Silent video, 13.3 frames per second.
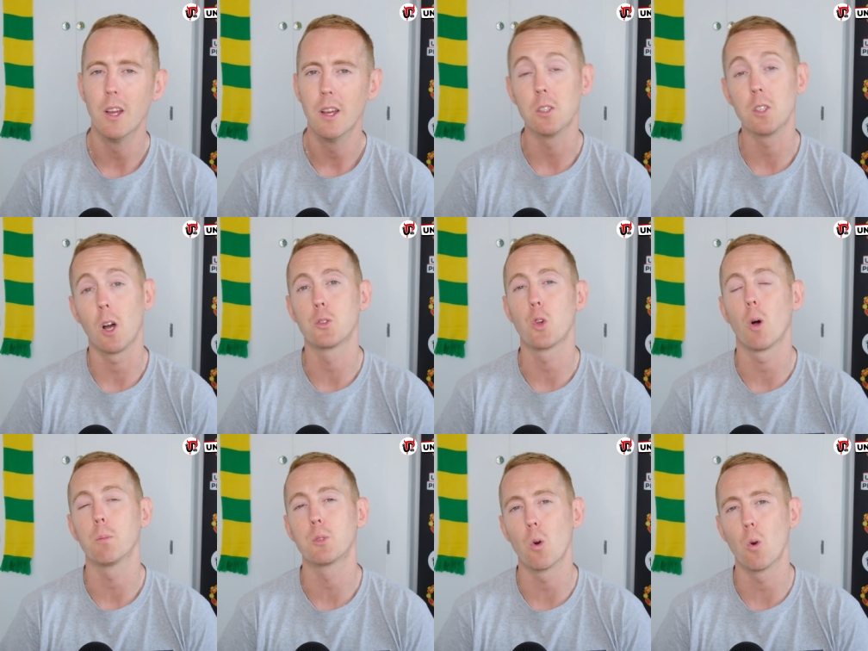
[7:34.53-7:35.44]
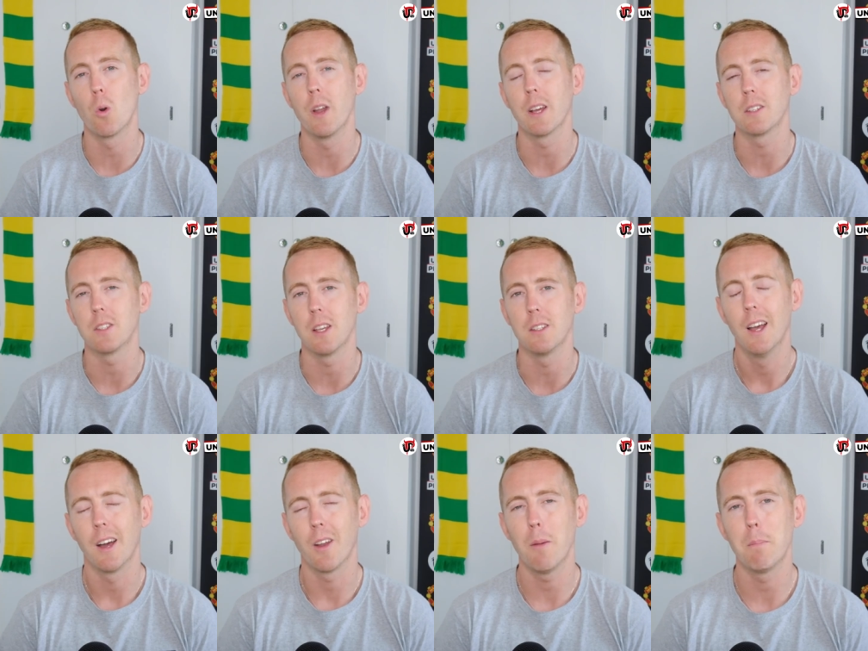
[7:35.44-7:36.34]
as our top scorer next
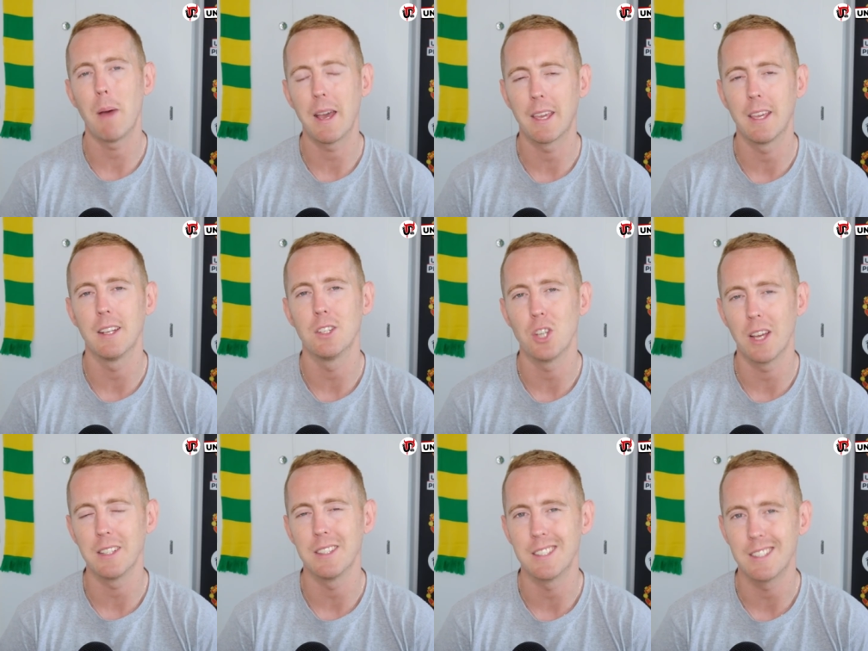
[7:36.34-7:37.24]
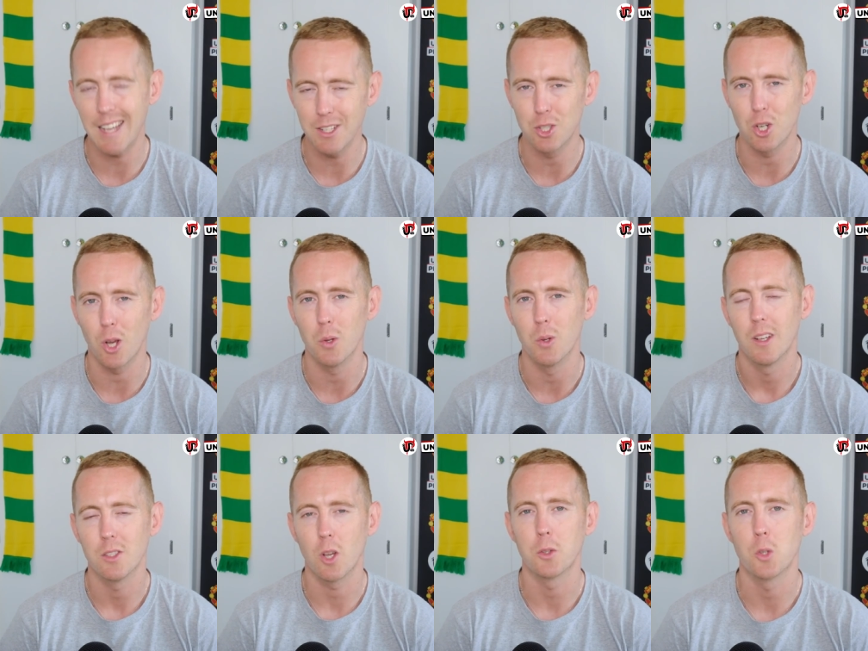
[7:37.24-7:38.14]
season, and I'm backing Jadon Sancho
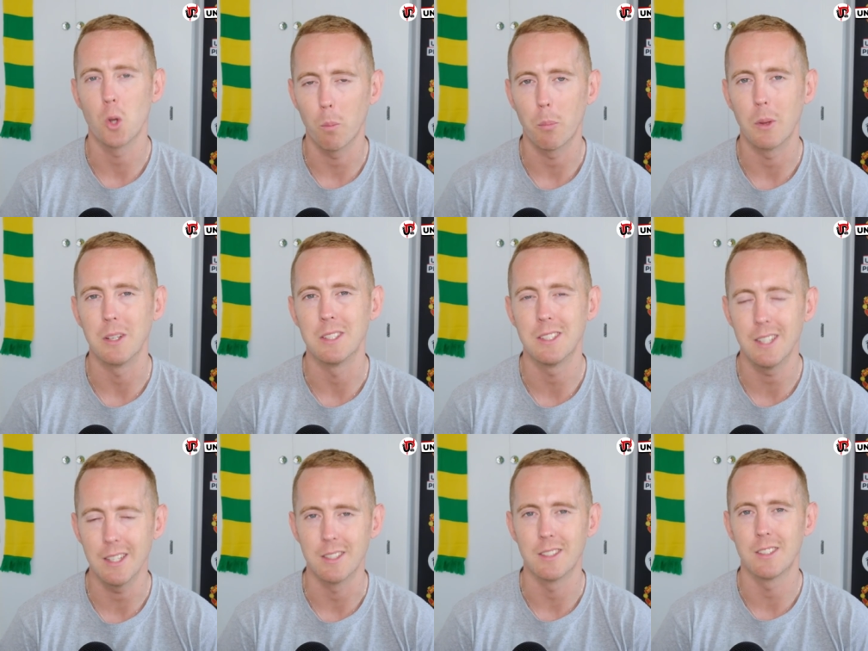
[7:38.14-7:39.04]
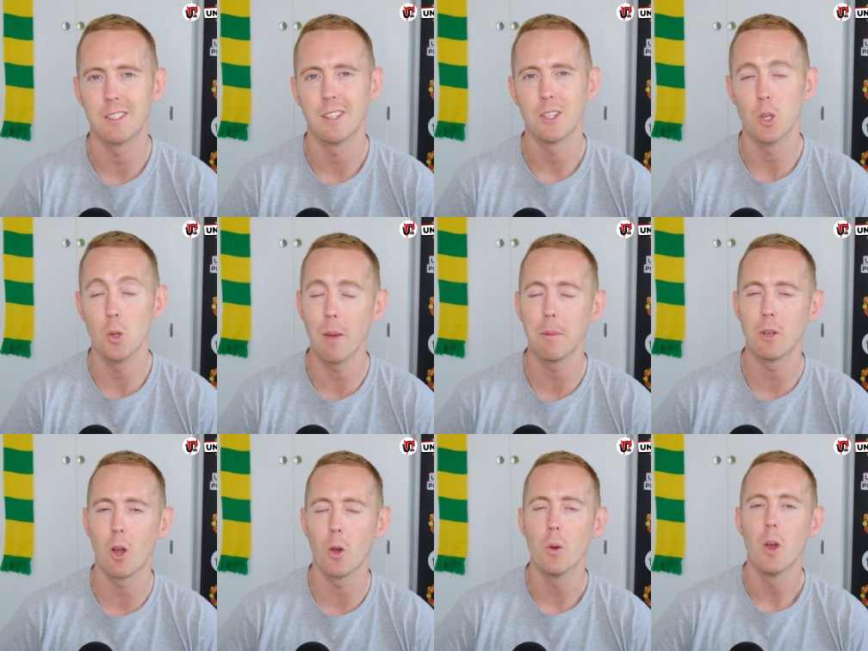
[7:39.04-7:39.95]
as our top assists. You let me
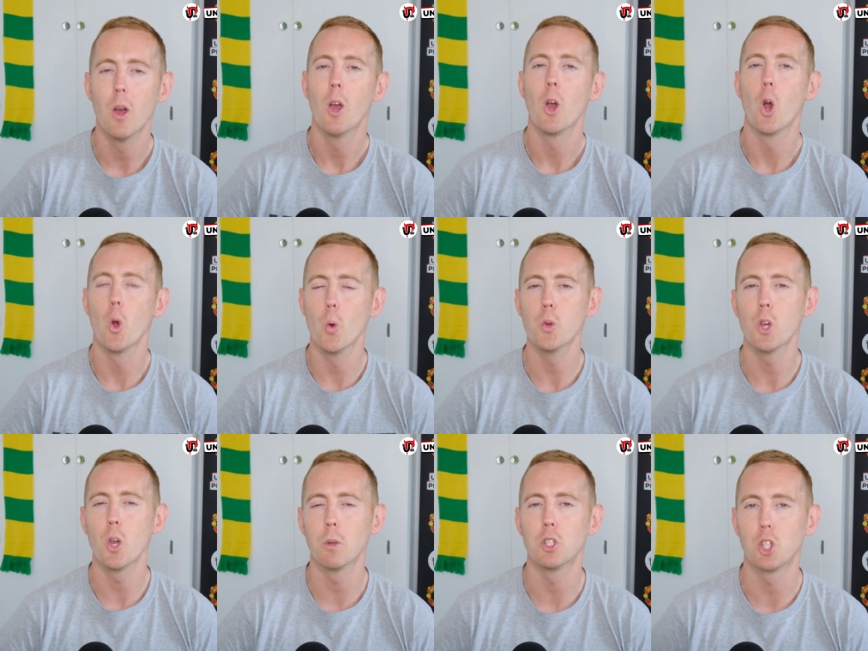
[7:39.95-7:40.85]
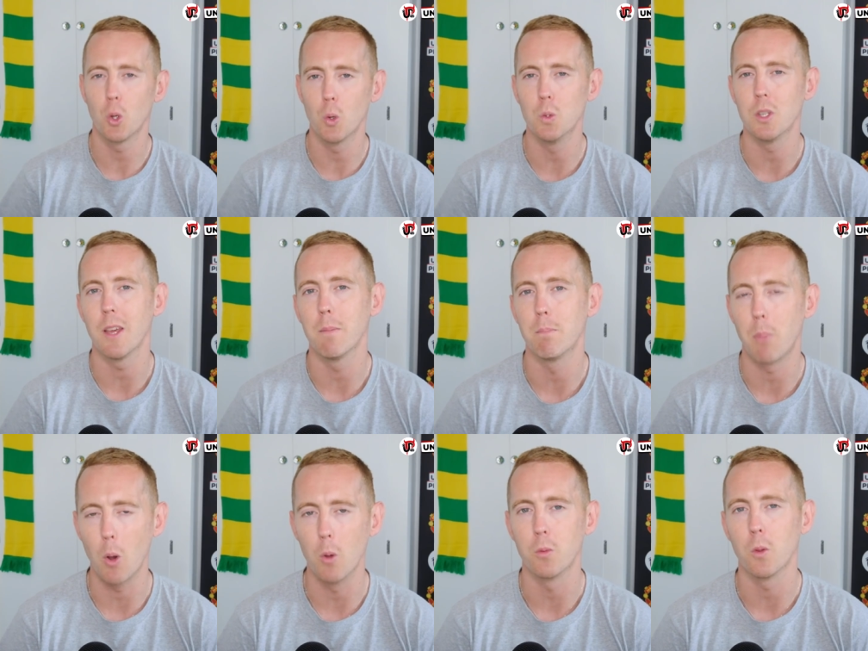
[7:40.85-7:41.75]
know who you would choose in
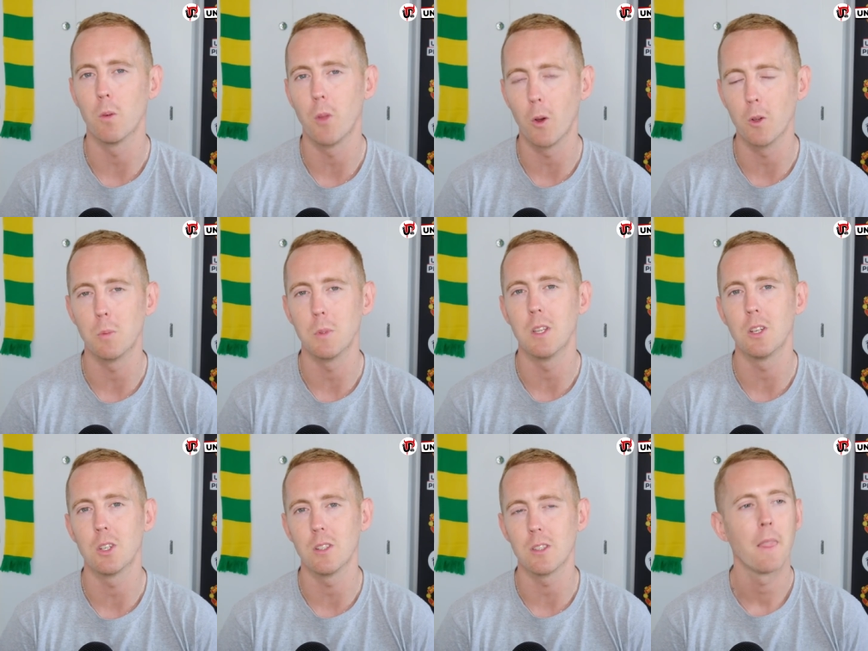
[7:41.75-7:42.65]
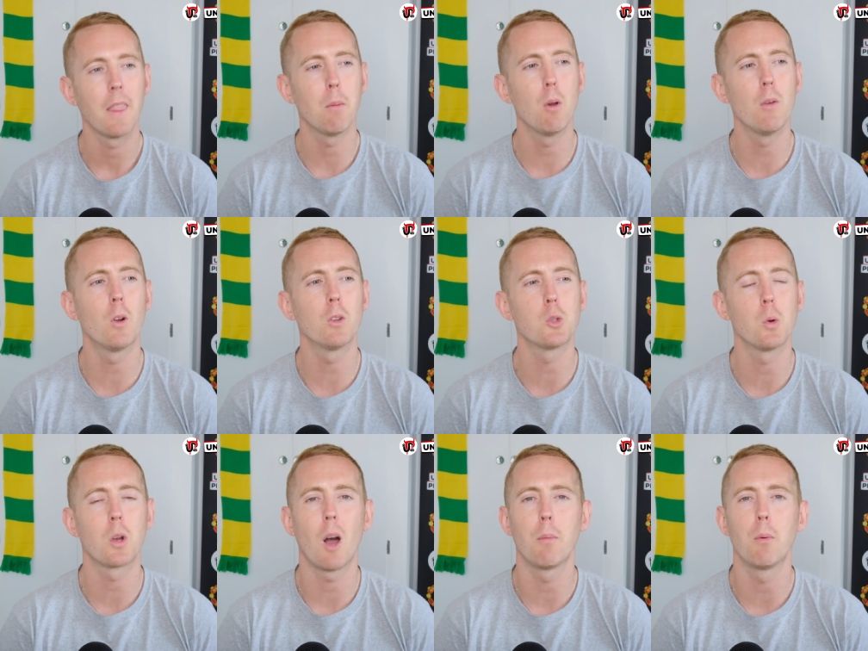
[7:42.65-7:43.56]
both of those positions. Now, moving on to
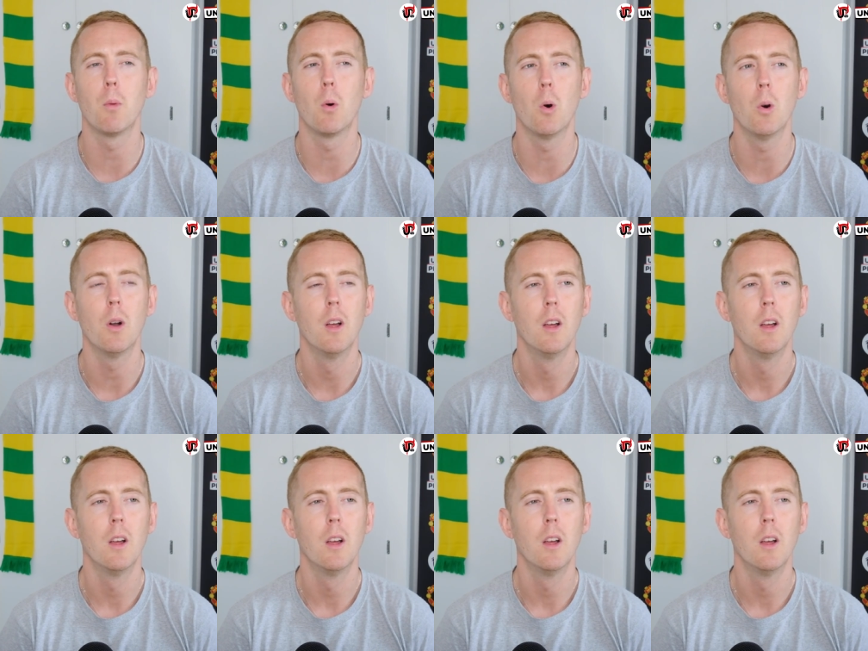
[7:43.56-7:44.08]
a couple more,